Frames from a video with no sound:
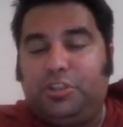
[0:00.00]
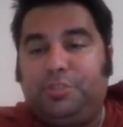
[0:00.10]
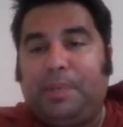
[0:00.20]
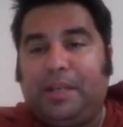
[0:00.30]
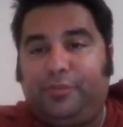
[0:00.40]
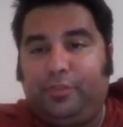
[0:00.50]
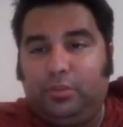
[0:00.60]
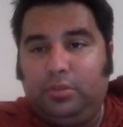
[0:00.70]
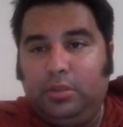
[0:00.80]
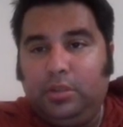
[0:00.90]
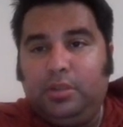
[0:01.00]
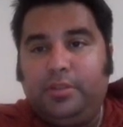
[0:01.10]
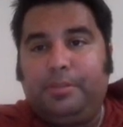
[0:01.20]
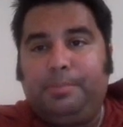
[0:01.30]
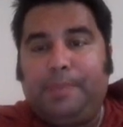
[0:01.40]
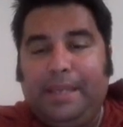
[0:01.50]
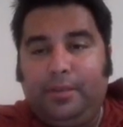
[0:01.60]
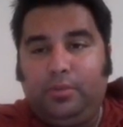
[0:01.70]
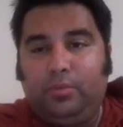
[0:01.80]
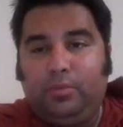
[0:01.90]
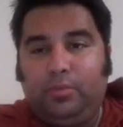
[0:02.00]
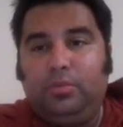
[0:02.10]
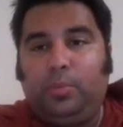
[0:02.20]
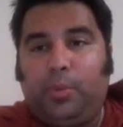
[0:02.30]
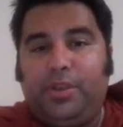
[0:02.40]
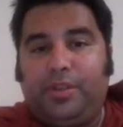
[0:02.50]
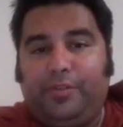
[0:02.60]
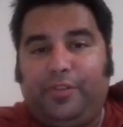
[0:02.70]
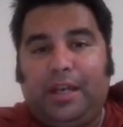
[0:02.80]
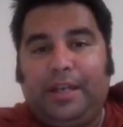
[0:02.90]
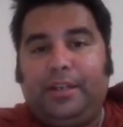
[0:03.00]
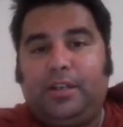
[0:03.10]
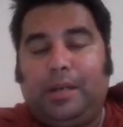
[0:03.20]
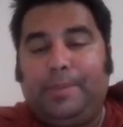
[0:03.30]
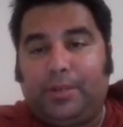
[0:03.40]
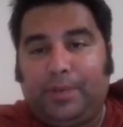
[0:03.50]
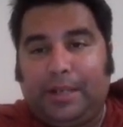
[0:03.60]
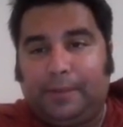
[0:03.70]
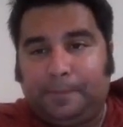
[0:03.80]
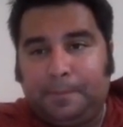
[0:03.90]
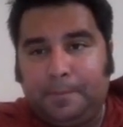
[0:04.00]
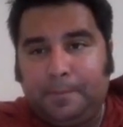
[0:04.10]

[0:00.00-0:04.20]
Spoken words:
respectful debate where you can find common ground.